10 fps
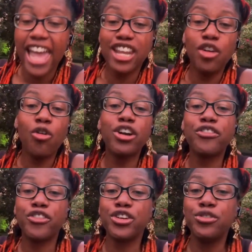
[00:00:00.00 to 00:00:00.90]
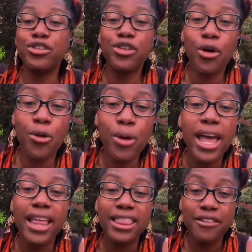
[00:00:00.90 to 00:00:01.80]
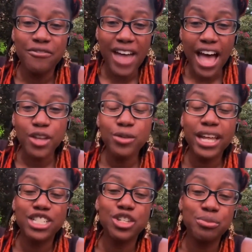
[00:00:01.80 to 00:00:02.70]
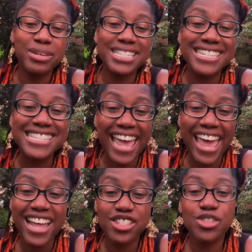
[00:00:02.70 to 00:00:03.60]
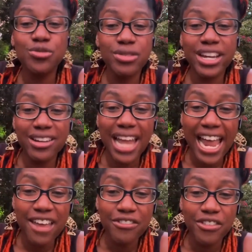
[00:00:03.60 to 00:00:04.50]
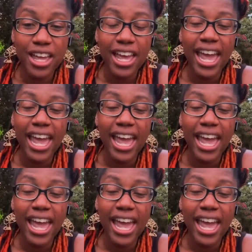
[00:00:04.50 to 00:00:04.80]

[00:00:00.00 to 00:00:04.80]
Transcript: And in order for you to know the value that your business adds to their life,